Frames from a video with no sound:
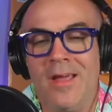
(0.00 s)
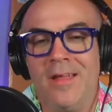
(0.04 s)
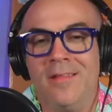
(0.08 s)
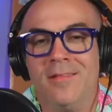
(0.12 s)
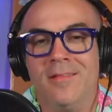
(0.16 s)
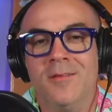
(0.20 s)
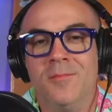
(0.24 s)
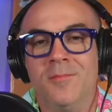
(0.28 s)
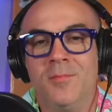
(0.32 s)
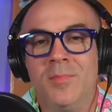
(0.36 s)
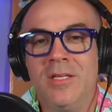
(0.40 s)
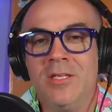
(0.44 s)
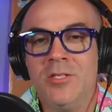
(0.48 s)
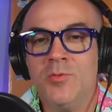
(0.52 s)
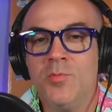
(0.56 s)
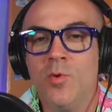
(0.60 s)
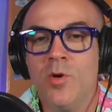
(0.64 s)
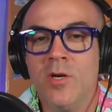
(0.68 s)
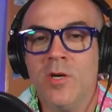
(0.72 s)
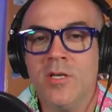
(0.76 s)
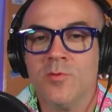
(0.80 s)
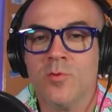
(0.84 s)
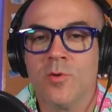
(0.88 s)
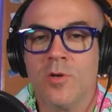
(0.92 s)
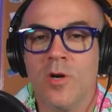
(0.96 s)
the Beach
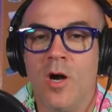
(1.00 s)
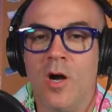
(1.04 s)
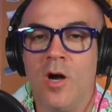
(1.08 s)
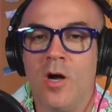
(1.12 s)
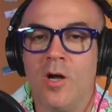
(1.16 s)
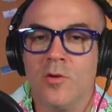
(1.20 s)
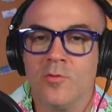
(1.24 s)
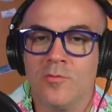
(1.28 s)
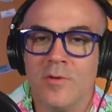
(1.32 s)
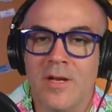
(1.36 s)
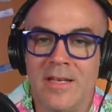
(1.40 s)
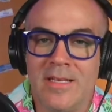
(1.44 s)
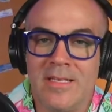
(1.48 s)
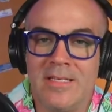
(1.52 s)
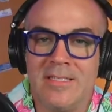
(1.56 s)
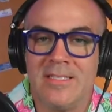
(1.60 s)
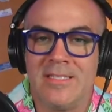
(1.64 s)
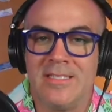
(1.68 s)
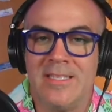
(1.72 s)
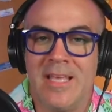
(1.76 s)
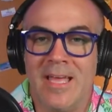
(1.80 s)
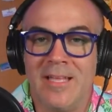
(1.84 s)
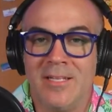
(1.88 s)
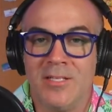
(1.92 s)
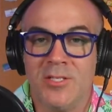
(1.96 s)
Boys were already
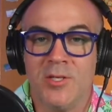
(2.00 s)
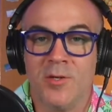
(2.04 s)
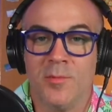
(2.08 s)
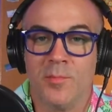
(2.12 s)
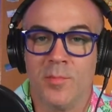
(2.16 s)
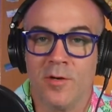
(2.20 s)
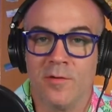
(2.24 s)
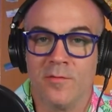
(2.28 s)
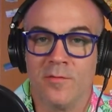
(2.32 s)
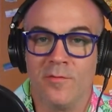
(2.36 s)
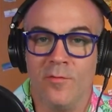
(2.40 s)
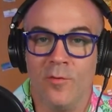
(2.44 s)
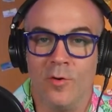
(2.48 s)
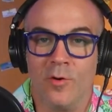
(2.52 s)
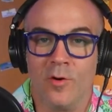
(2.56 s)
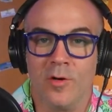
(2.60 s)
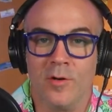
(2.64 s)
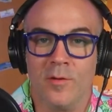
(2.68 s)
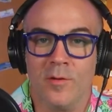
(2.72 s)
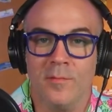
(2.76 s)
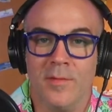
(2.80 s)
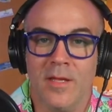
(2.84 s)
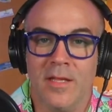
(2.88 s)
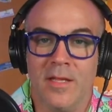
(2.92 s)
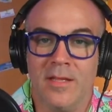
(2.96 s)
set to
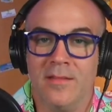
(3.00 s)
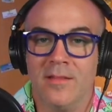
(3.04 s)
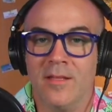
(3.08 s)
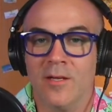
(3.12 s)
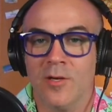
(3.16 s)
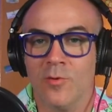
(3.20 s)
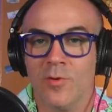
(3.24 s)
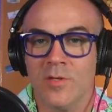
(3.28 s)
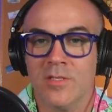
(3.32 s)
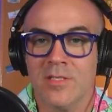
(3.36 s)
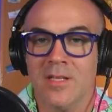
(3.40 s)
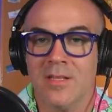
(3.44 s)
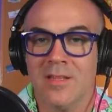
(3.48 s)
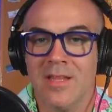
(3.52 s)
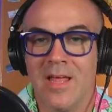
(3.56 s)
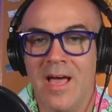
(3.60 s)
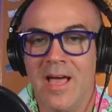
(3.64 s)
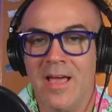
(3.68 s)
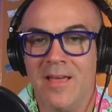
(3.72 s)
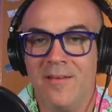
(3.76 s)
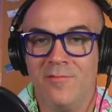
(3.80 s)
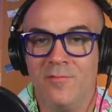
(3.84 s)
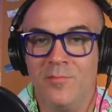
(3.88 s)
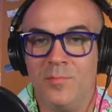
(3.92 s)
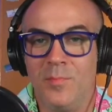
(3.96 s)
perform, and there was a
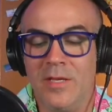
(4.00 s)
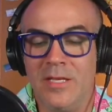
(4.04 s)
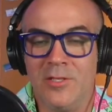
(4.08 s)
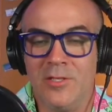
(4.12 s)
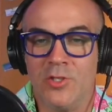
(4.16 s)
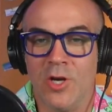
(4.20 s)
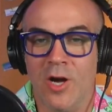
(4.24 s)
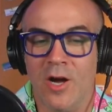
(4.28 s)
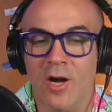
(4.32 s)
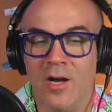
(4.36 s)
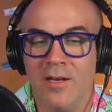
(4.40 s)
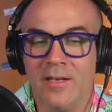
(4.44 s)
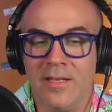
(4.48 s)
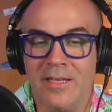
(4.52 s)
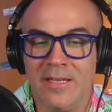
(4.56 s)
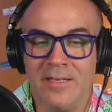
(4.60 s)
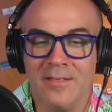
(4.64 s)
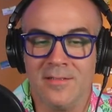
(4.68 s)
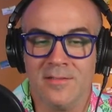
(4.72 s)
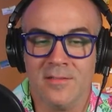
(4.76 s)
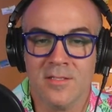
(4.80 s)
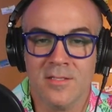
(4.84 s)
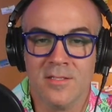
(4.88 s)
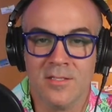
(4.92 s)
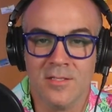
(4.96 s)
live beach
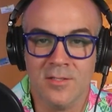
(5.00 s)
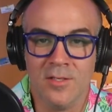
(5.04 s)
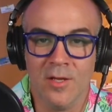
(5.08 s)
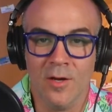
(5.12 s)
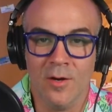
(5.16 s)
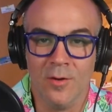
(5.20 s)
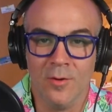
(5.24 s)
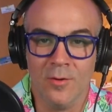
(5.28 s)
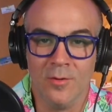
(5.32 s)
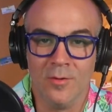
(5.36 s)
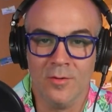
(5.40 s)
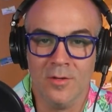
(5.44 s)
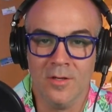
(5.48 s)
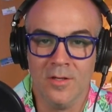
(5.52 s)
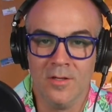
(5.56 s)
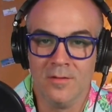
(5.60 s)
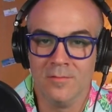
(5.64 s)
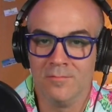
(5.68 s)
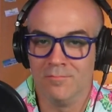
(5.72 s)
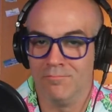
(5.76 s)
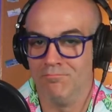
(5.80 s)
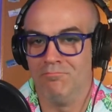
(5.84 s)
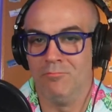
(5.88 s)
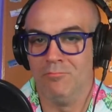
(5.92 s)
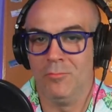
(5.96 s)
audience, so
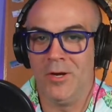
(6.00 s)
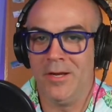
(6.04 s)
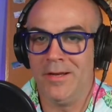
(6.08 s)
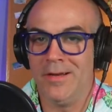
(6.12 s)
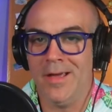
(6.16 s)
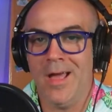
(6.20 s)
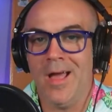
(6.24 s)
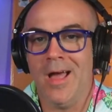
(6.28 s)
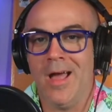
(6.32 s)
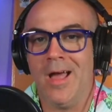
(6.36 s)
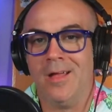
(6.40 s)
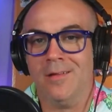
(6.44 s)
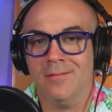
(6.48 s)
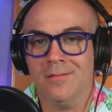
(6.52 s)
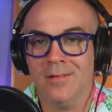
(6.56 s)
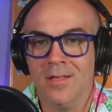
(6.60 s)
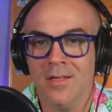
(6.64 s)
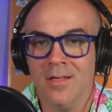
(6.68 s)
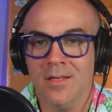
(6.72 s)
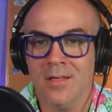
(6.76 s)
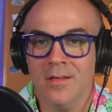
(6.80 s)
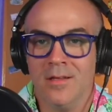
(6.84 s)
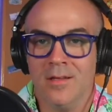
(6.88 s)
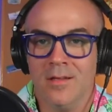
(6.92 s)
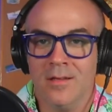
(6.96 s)
why not?
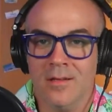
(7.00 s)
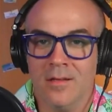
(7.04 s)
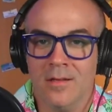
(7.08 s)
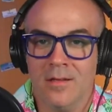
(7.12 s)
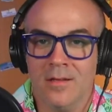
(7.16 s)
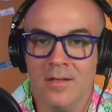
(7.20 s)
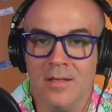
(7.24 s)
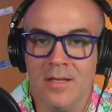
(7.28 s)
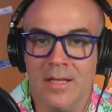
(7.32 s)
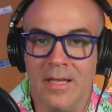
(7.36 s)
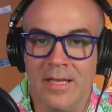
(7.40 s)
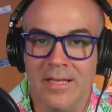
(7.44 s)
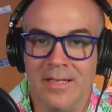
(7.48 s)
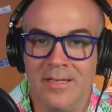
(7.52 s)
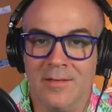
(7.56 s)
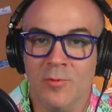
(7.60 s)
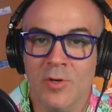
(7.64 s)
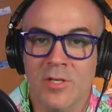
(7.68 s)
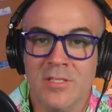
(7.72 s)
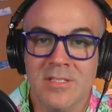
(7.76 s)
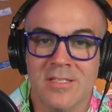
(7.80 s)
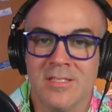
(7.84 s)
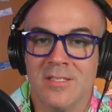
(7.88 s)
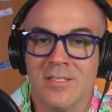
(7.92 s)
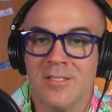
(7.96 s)
It
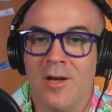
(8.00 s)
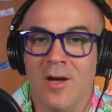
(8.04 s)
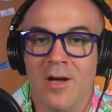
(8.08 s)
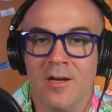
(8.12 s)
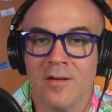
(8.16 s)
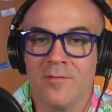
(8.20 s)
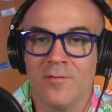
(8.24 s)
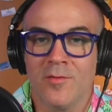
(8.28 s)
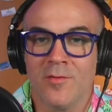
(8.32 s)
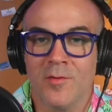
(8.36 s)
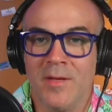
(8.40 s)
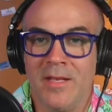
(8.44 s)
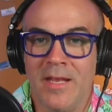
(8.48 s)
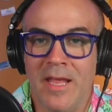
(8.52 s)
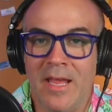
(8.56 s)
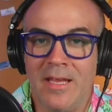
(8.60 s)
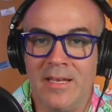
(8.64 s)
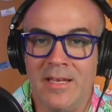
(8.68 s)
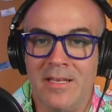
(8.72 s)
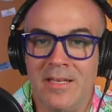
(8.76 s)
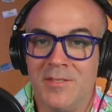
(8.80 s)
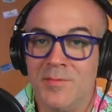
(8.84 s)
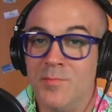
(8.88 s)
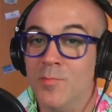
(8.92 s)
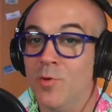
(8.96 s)
was a song from an
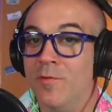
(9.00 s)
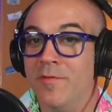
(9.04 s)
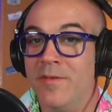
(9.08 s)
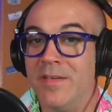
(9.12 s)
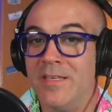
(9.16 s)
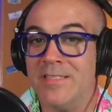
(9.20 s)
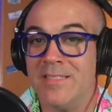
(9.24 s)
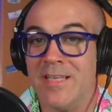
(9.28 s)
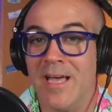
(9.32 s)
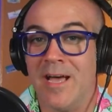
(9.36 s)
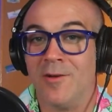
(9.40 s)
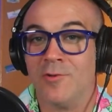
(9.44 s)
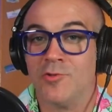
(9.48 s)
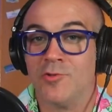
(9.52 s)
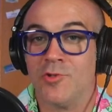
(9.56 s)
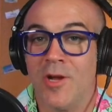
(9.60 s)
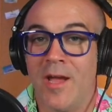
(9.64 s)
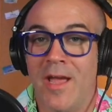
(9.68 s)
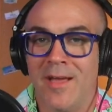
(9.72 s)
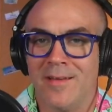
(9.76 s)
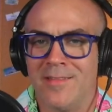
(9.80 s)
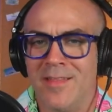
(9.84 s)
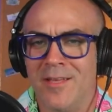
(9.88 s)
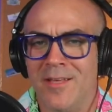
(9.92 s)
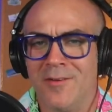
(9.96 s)
80s movie
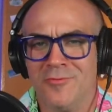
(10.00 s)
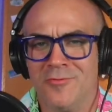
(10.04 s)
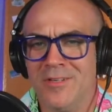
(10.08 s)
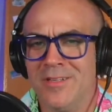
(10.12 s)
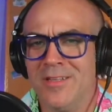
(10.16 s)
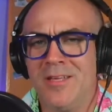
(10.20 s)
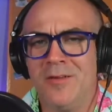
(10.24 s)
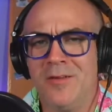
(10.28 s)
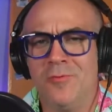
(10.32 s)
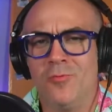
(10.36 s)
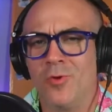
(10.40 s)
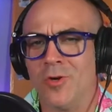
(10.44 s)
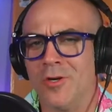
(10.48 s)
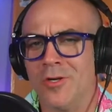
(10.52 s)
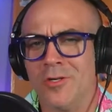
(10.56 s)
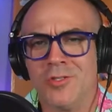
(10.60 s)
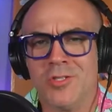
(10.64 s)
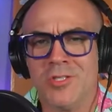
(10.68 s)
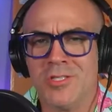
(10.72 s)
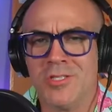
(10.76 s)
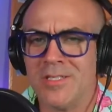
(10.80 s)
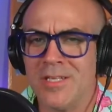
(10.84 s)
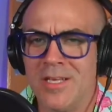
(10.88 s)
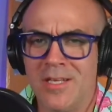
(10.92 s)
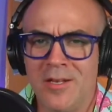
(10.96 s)
soundtrack. They really were
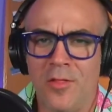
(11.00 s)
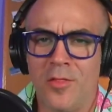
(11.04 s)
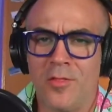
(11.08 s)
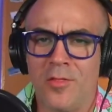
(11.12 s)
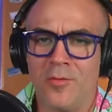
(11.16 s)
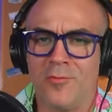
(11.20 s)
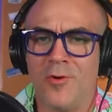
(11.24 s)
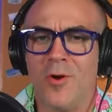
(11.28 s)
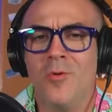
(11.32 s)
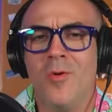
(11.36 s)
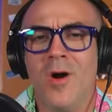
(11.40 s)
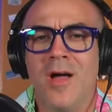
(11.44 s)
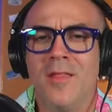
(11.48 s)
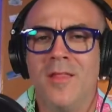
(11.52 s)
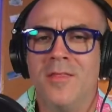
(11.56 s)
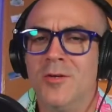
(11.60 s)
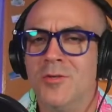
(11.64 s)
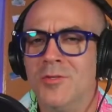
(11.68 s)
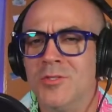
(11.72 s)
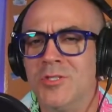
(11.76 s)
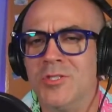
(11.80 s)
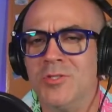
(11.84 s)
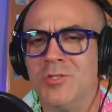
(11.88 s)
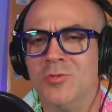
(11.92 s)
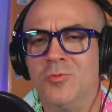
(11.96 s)
just going to throw on
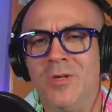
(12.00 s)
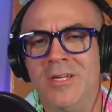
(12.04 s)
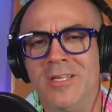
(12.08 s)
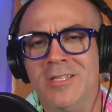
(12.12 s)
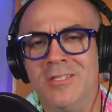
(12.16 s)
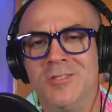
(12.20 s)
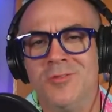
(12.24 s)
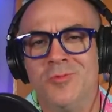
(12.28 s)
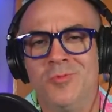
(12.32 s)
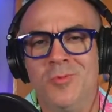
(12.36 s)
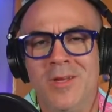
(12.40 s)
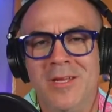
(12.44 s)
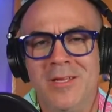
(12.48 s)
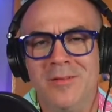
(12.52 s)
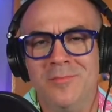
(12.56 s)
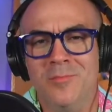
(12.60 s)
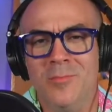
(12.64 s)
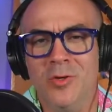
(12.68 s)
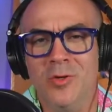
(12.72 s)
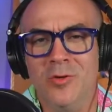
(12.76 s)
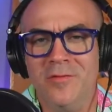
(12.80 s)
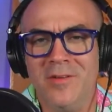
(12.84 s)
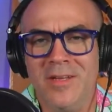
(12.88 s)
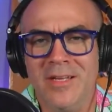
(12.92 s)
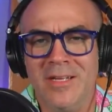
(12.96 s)
those sweet, sweet
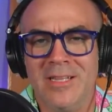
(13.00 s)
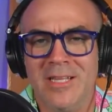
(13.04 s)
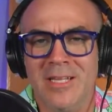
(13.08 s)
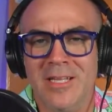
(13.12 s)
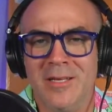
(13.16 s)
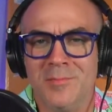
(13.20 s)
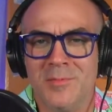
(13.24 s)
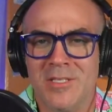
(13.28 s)
movie clips